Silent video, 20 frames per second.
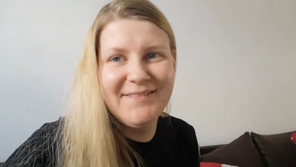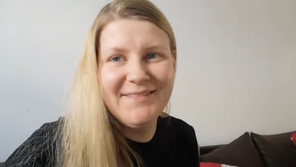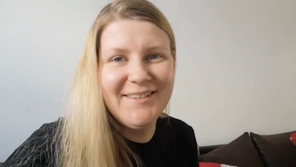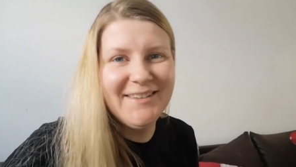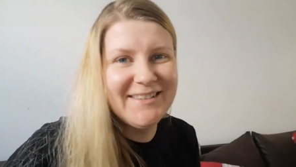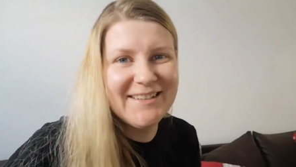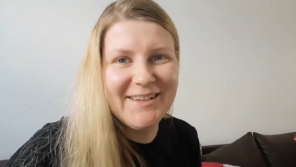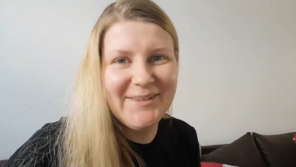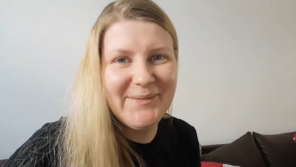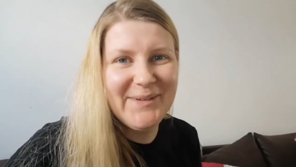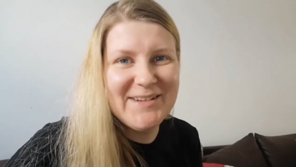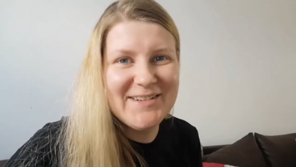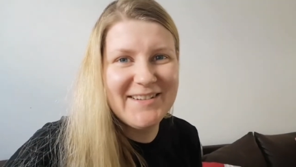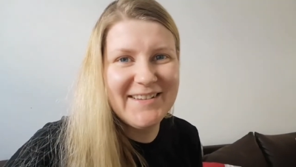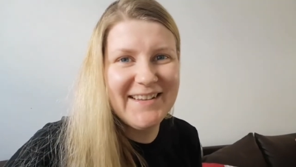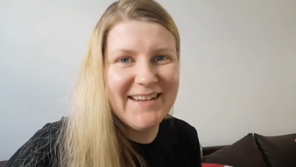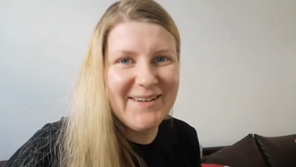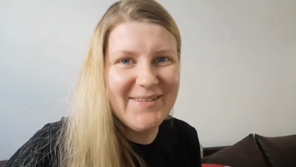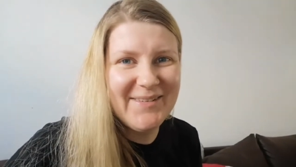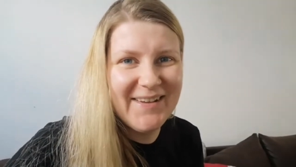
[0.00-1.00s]
Not
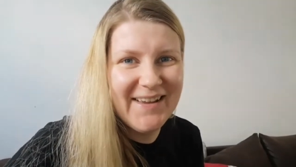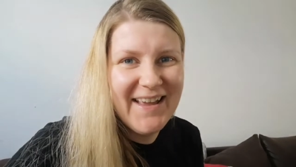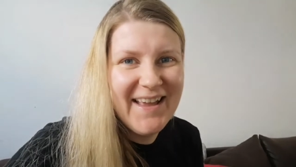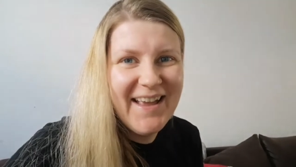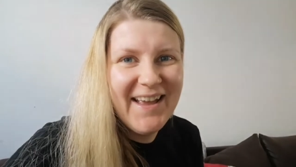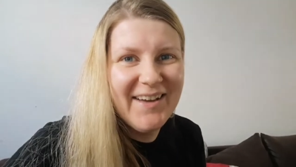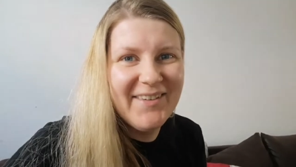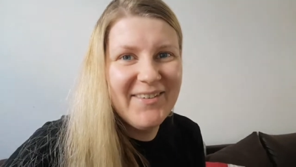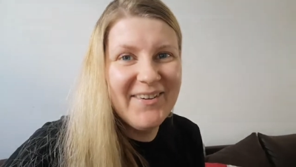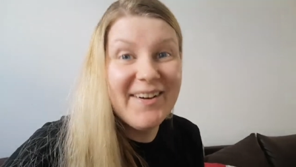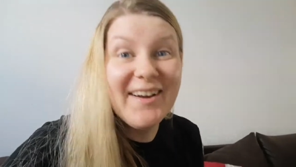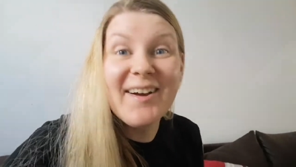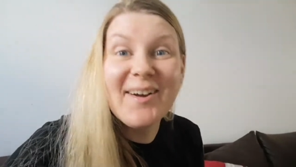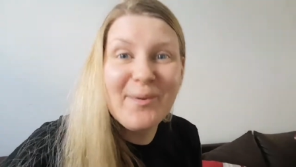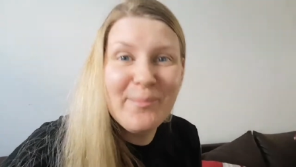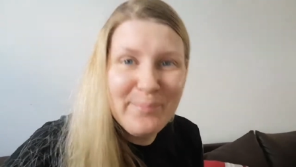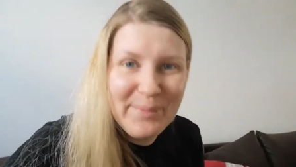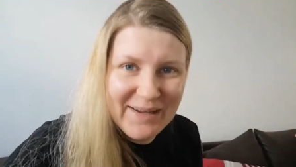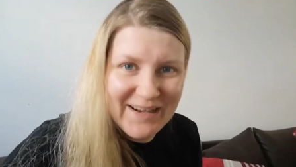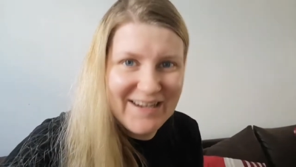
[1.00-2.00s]
occupation therapy, for
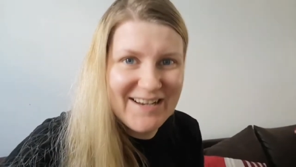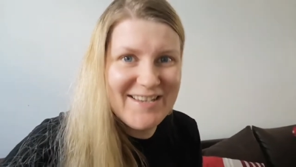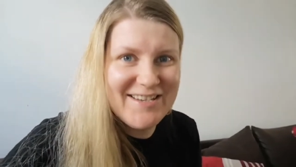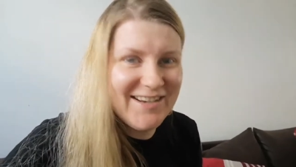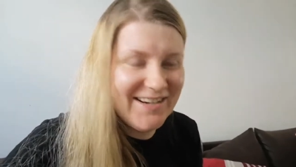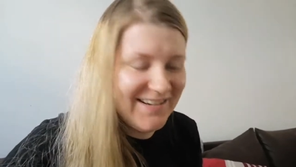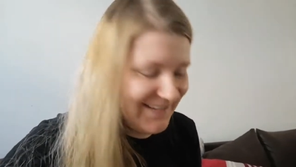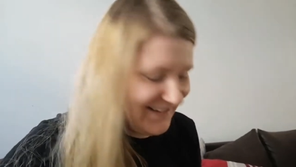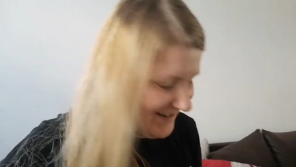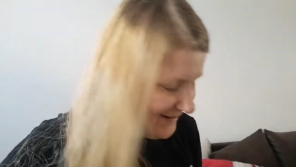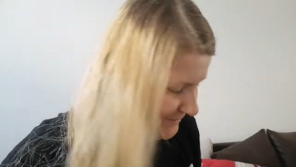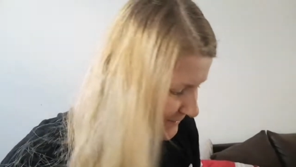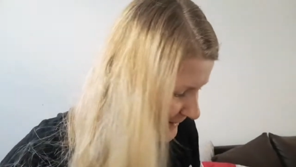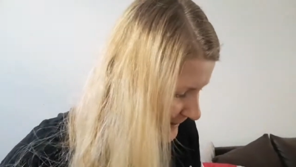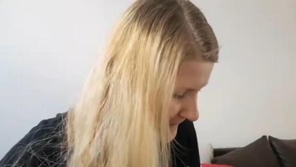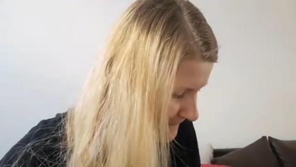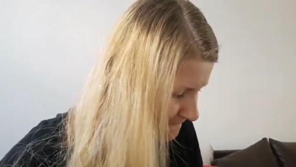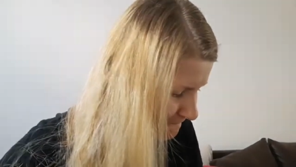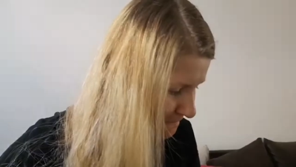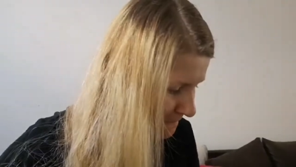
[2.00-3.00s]
acupuncture
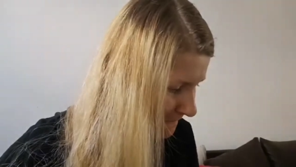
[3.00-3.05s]
therapy.